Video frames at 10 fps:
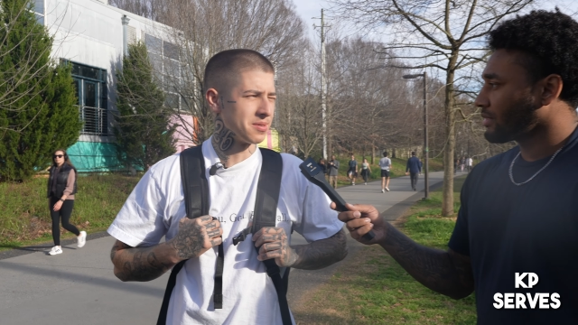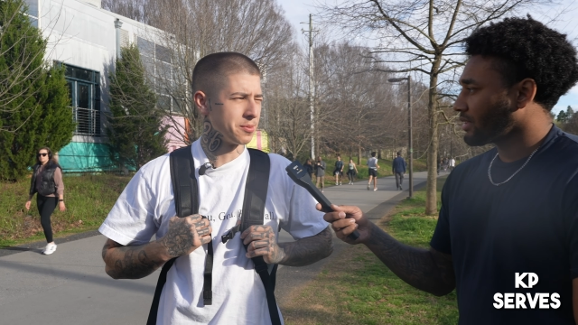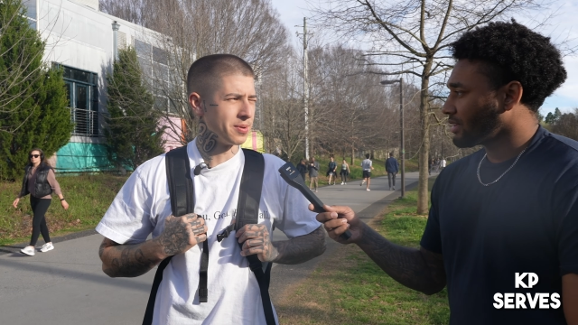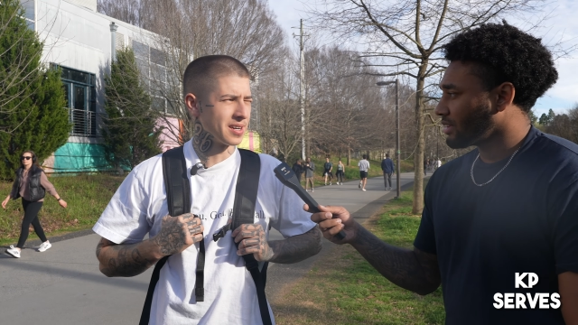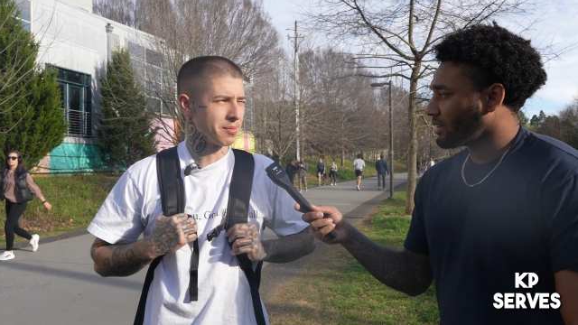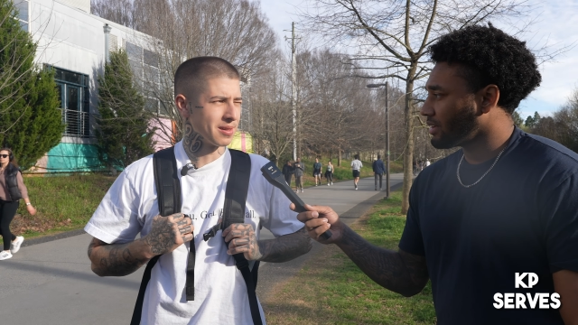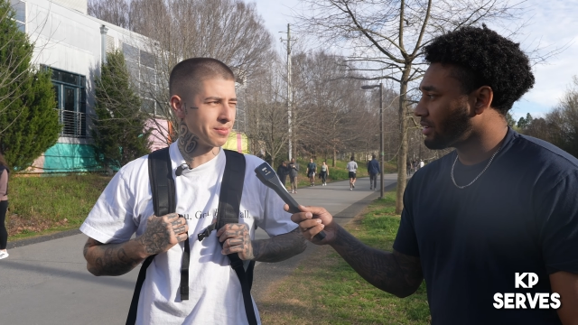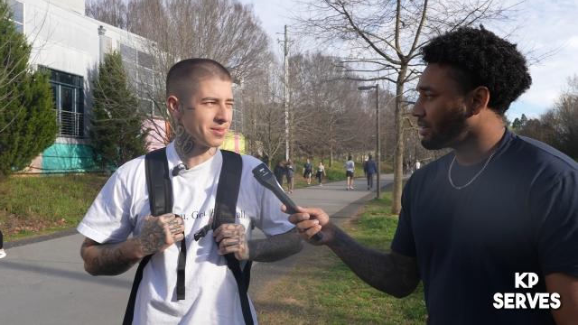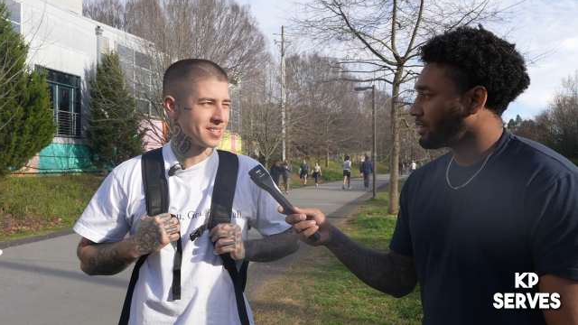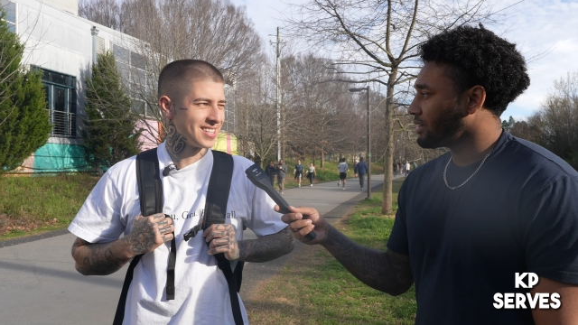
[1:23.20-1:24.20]
Speaker 1: was to pick up
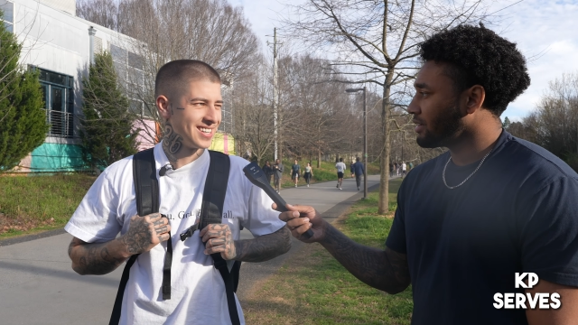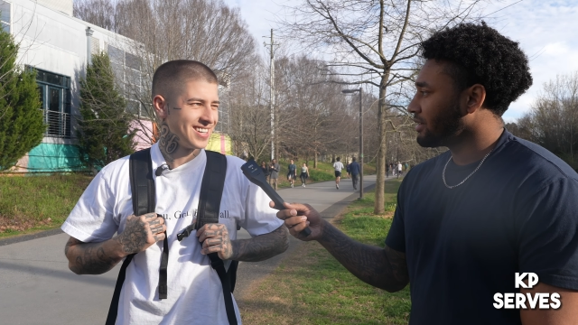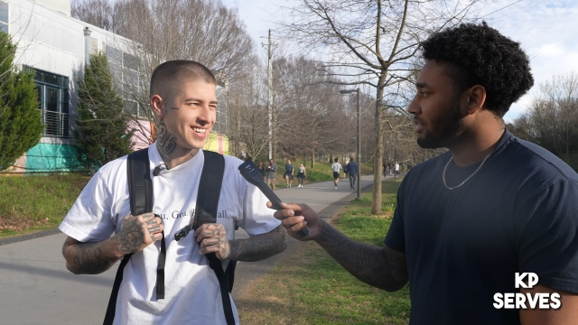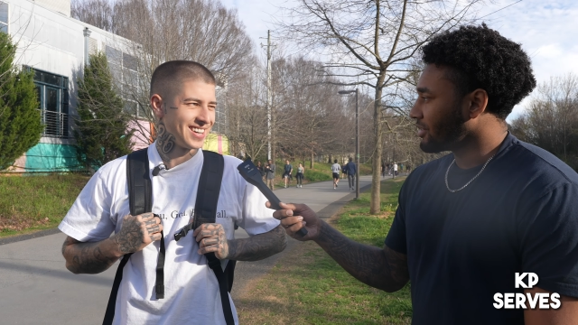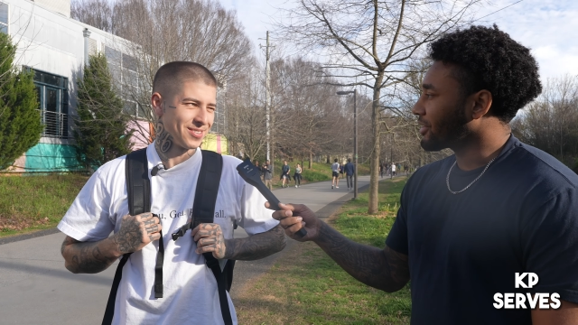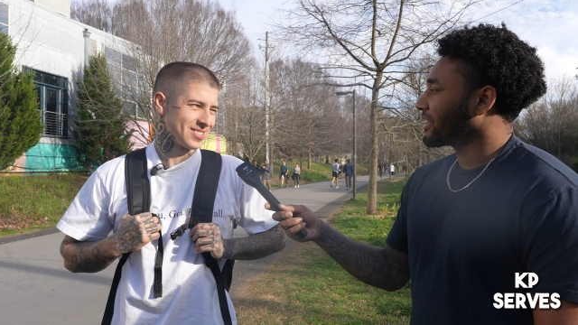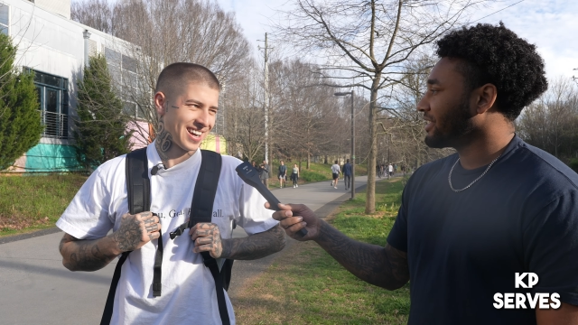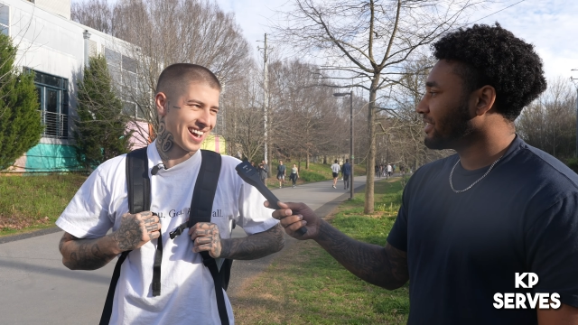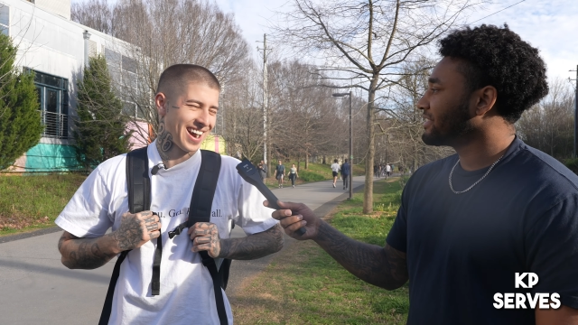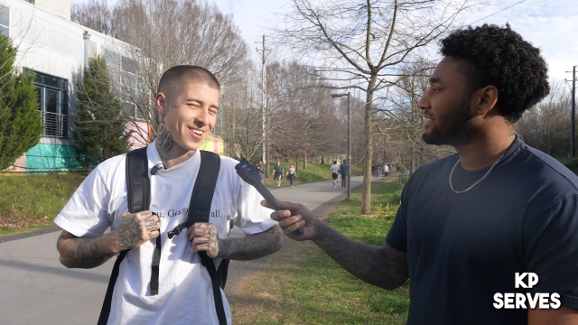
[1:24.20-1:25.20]
clippers and it was
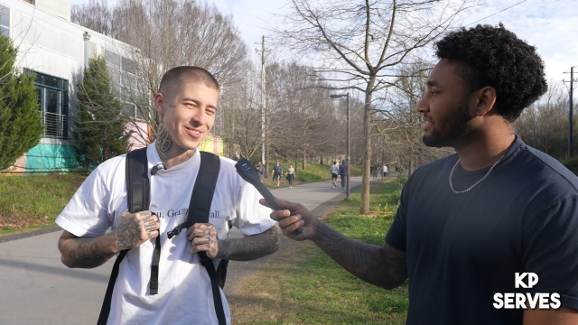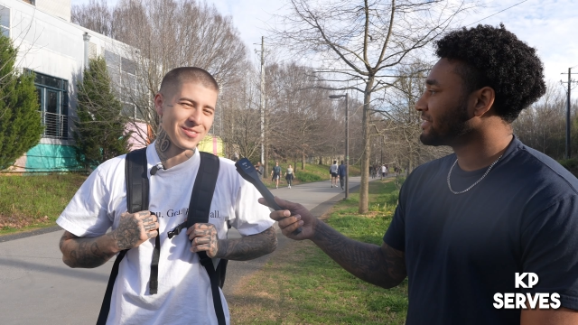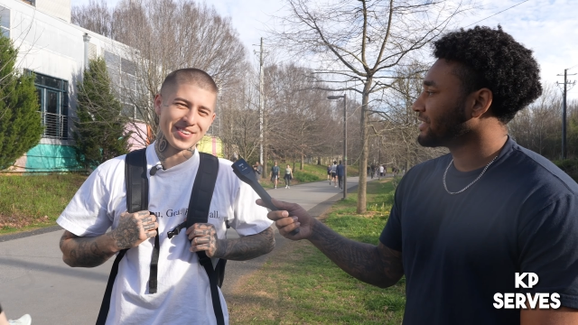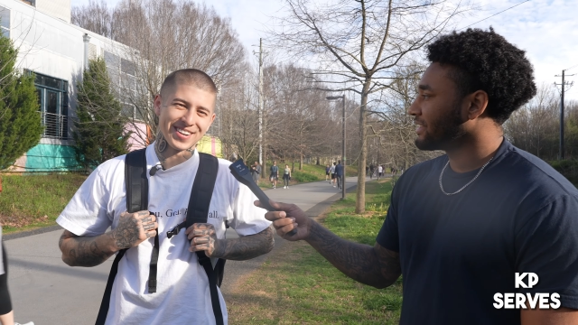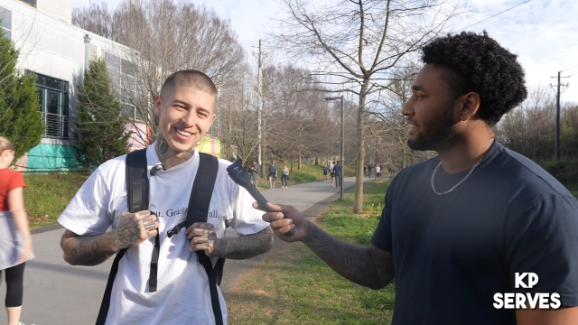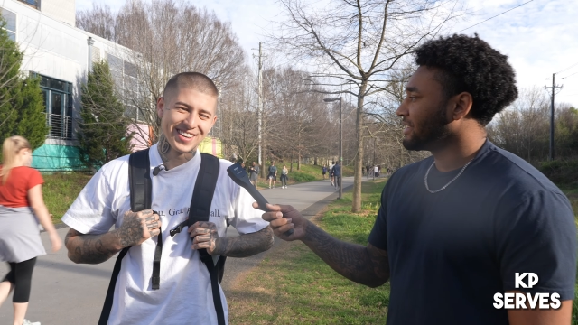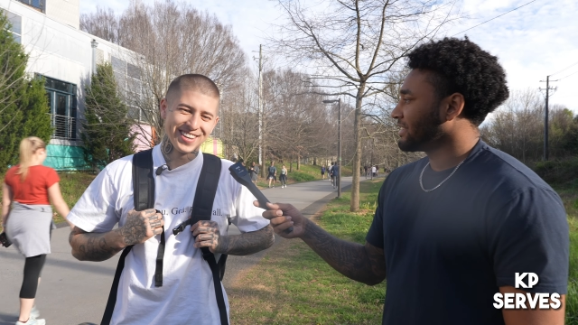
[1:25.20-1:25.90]
I, I don't even